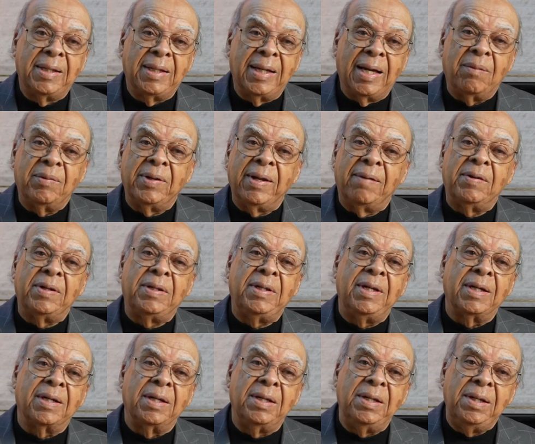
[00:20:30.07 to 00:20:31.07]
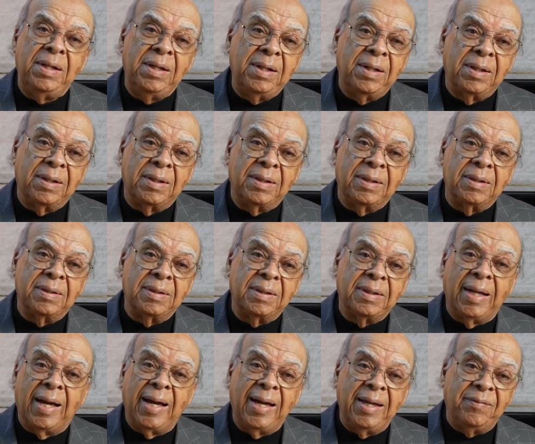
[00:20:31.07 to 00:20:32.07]
that I would have to take a year.
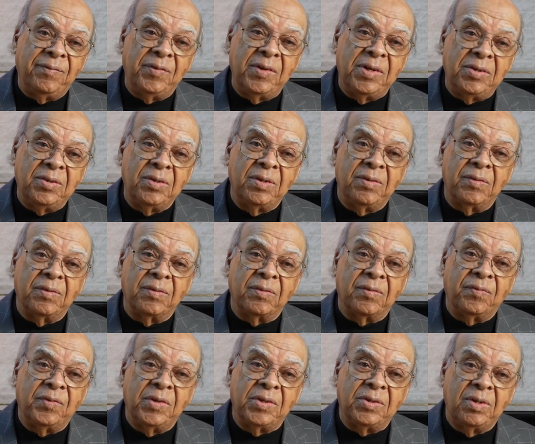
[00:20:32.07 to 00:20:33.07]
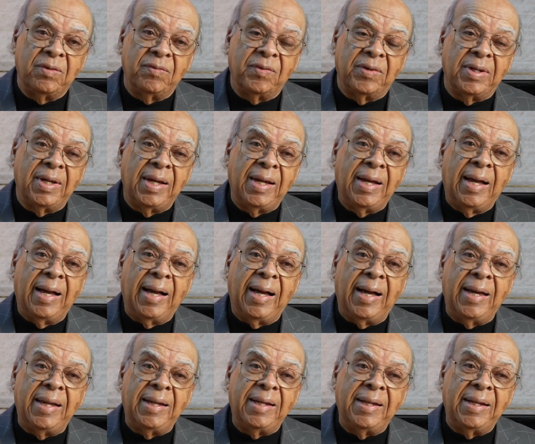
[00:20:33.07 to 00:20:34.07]
Now, I had finished finished university.
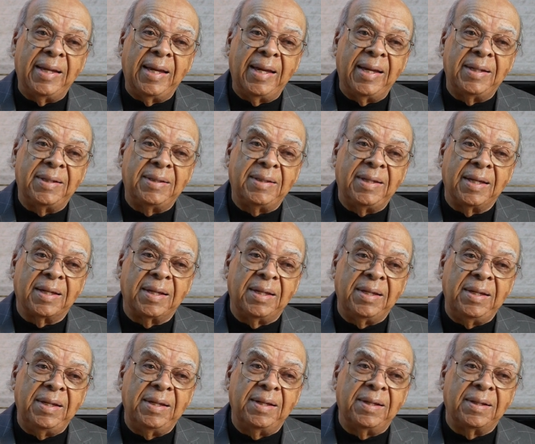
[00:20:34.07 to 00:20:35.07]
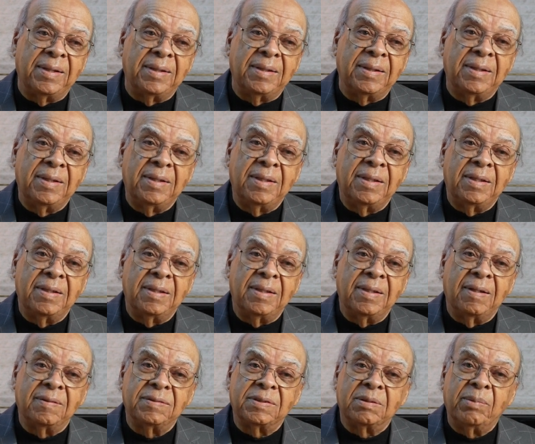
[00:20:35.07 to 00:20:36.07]
I had had to take a year
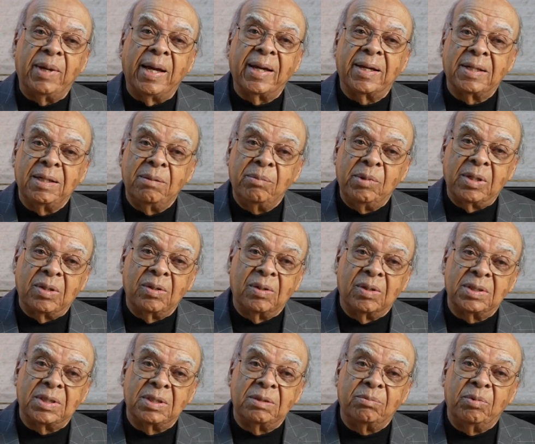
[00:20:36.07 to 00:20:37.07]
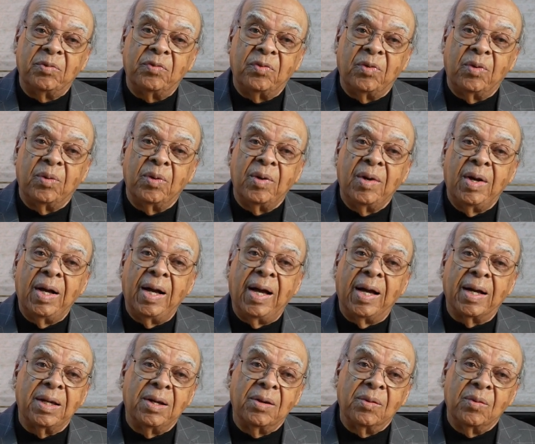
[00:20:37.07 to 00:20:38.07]
of some academic courses before
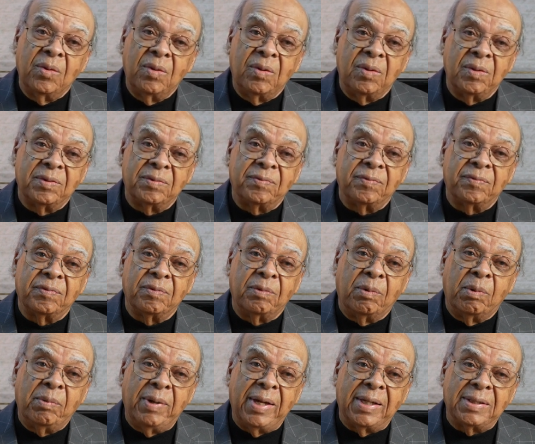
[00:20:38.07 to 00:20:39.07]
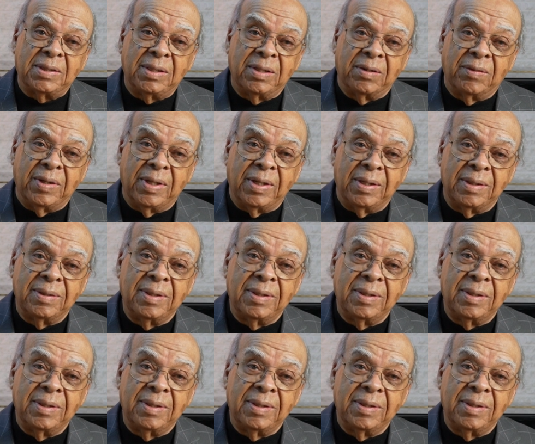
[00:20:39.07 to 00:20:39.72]
I can enroll for a master's degree.